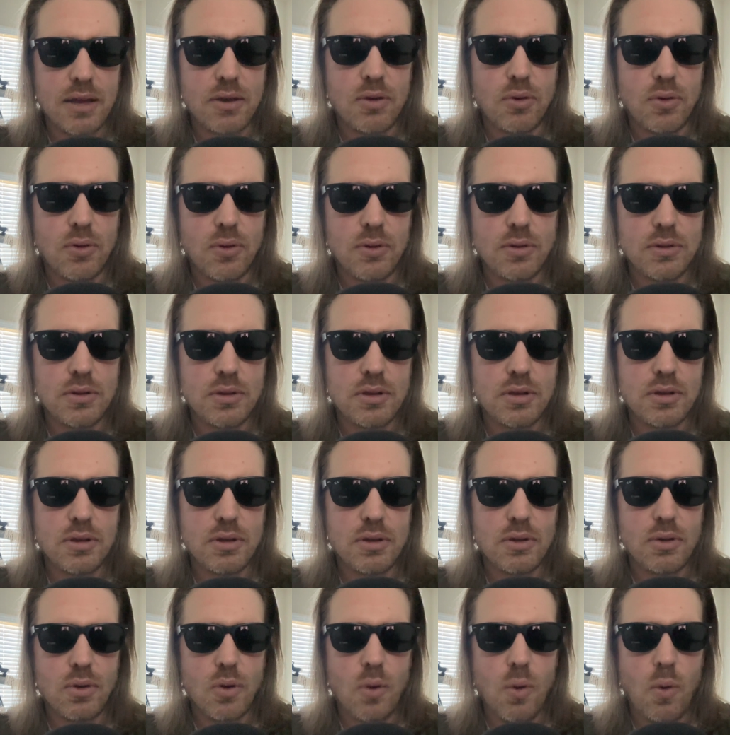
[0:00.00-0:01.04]
hold,
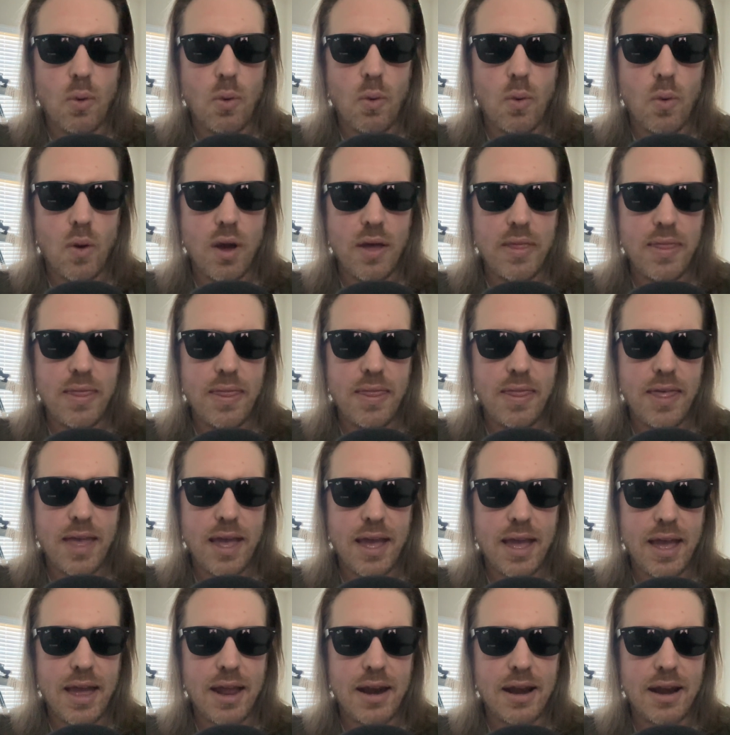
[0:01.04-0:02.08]
one
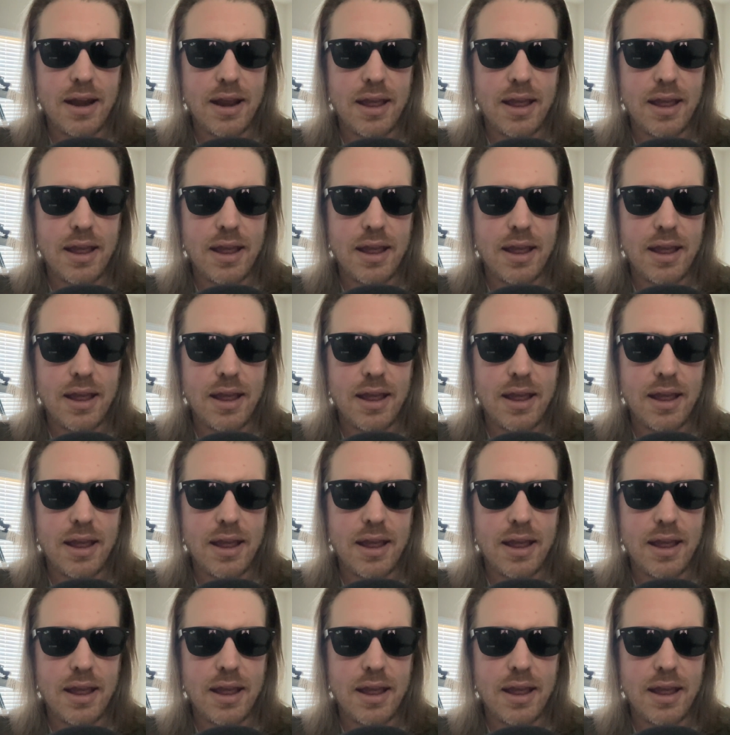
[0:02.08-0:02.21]
that